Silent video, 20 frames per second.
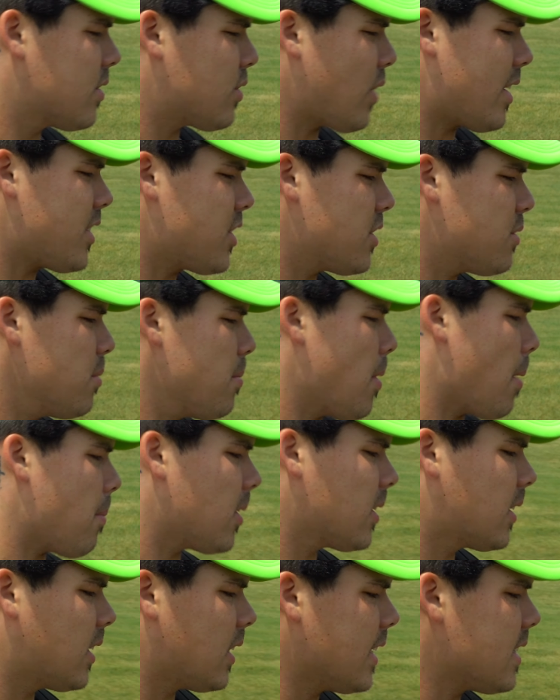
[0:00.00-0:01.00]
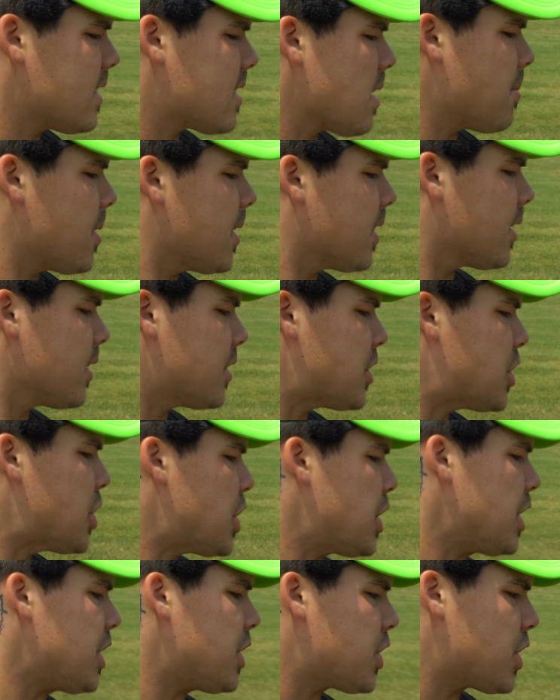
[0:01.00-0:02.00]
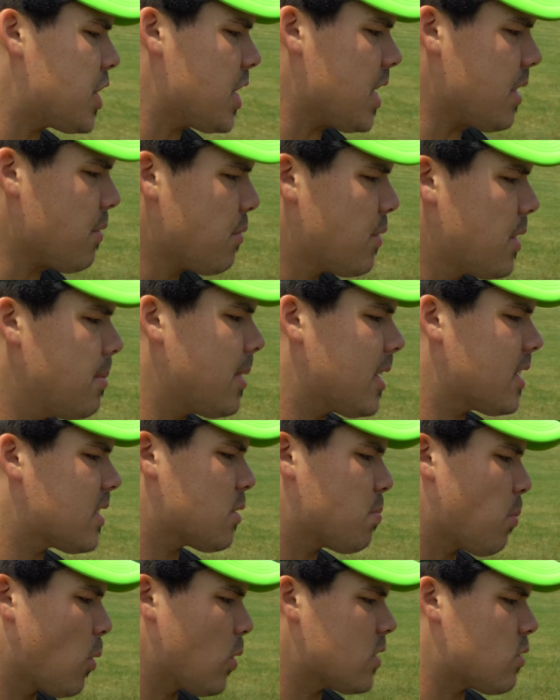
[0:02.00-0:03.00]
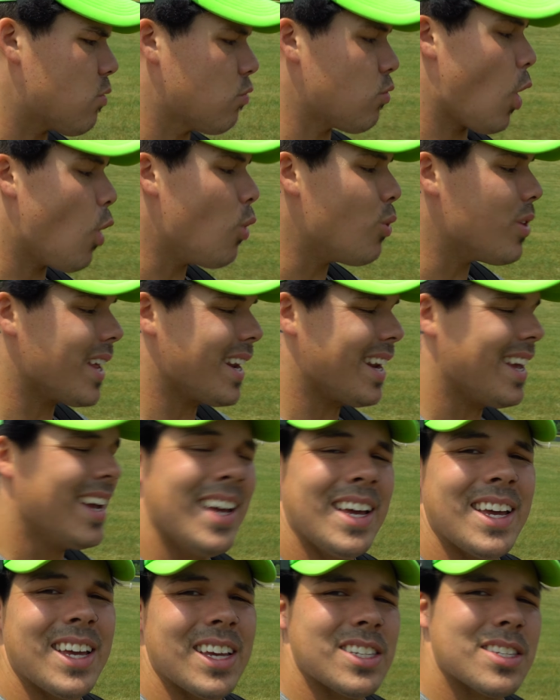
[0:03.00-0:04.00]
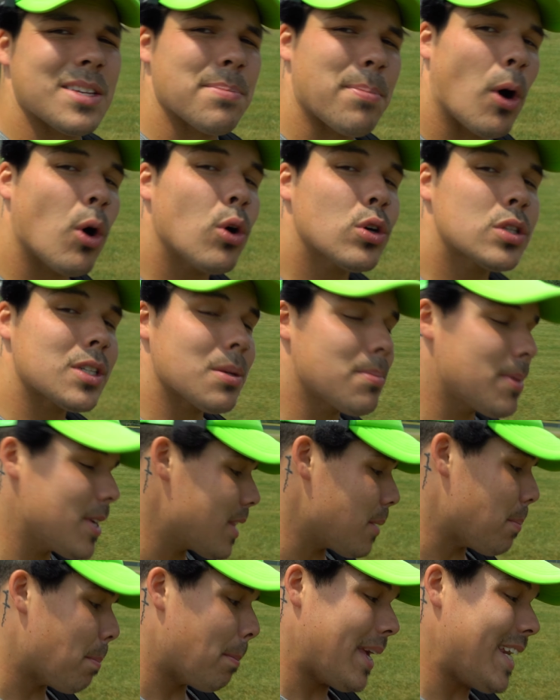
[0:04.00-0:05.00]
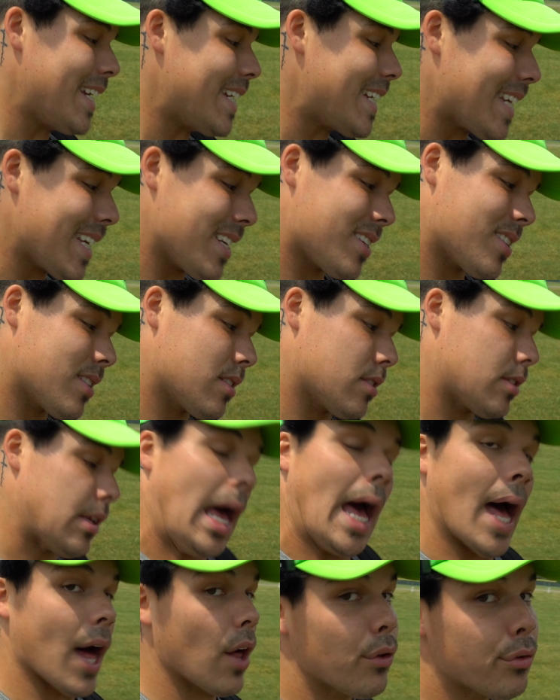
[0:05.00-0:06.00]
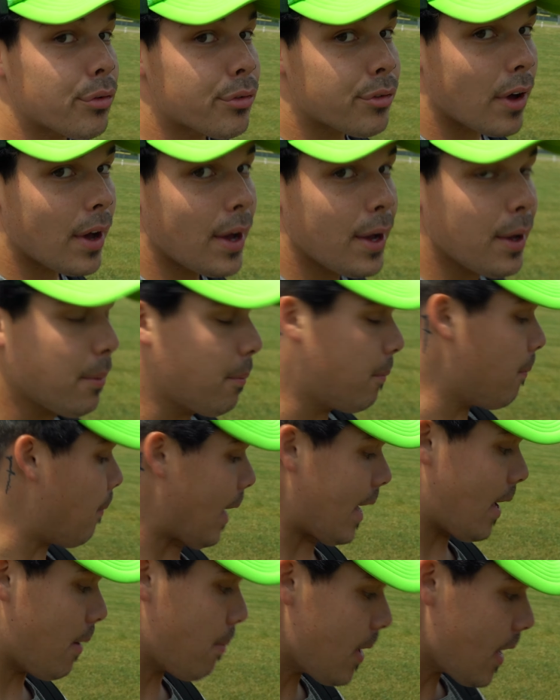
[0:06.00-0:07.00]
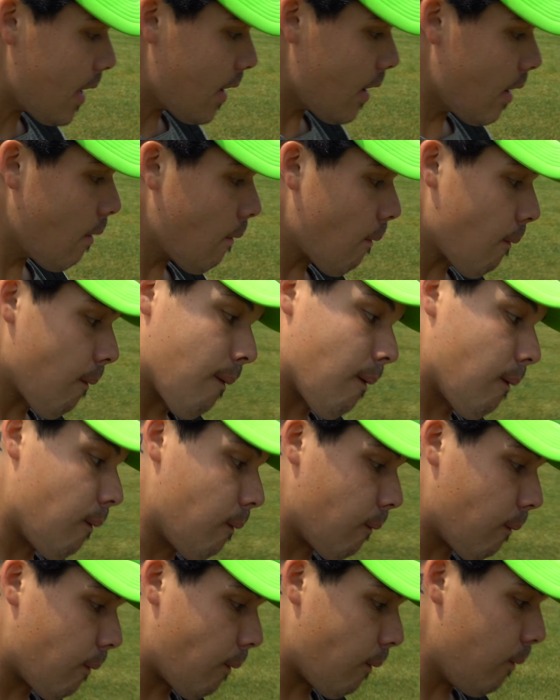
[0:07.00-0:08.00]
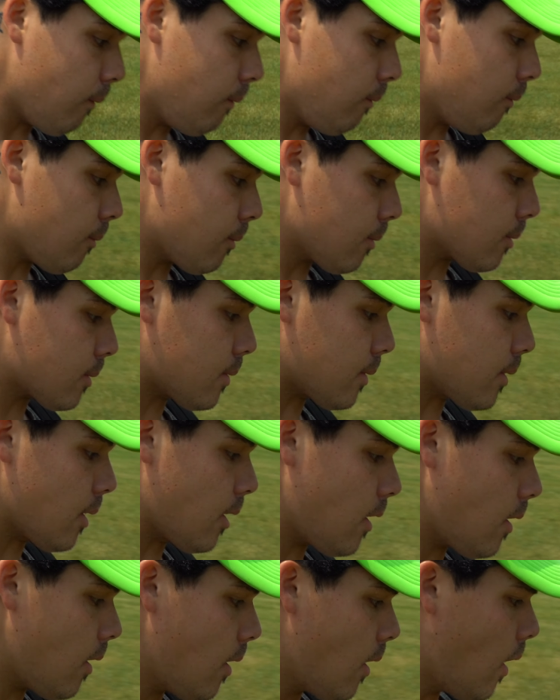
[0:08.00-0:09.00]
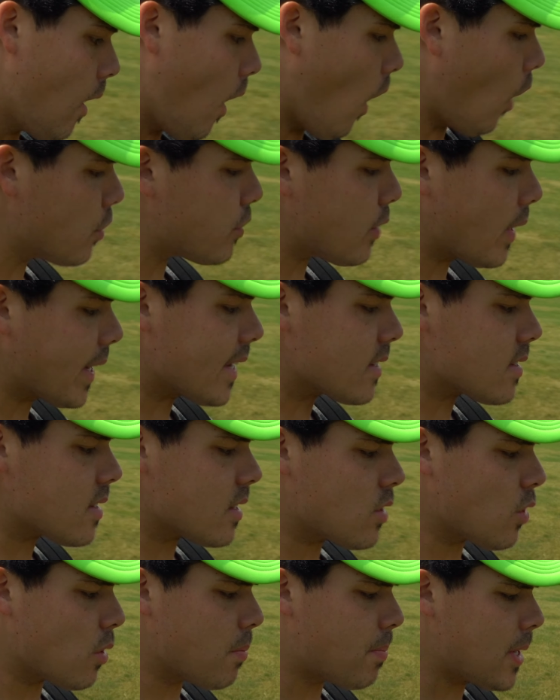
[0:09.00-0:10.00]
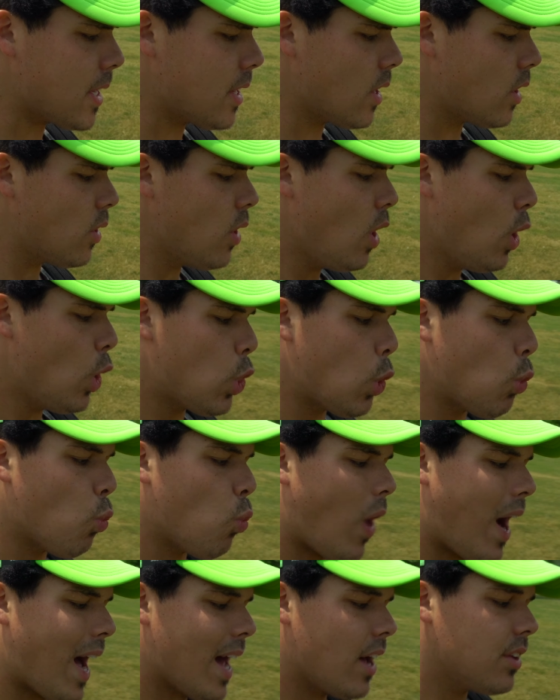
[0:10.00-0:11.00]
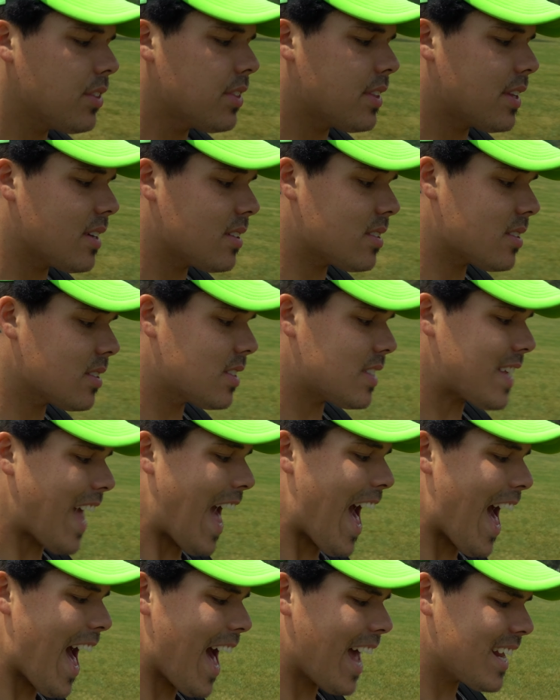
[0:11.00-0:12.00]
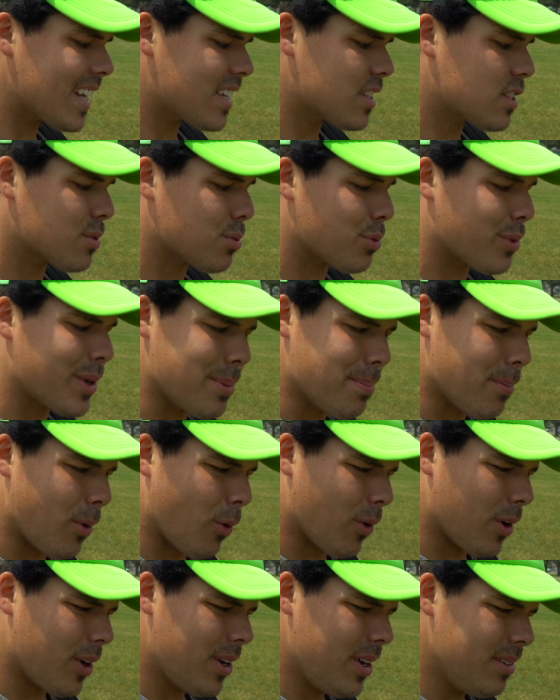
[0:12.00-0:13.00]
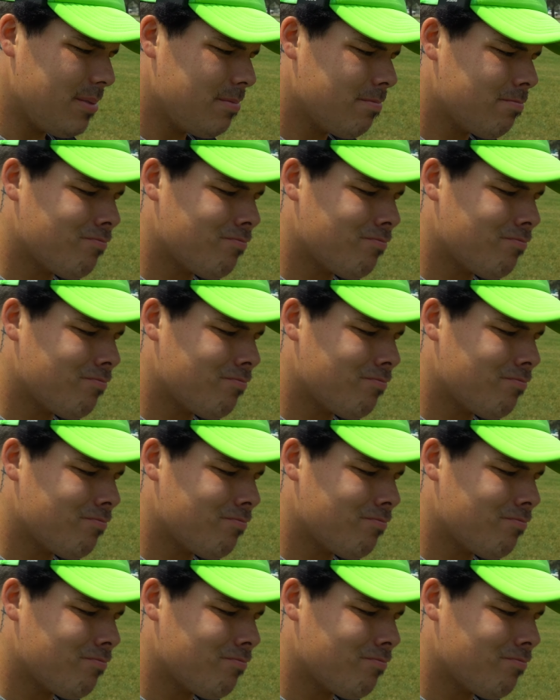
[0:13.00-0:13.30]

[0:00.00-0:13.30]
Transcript: So I just remembered Clint sent me a little cheat sheet. Remix Sports Ronin is supposed to be the Mint Discs Alpha, maybe? I don't know, we'll see. Also, I guess the Torpedo, the Wild Discs Addicts Reborn.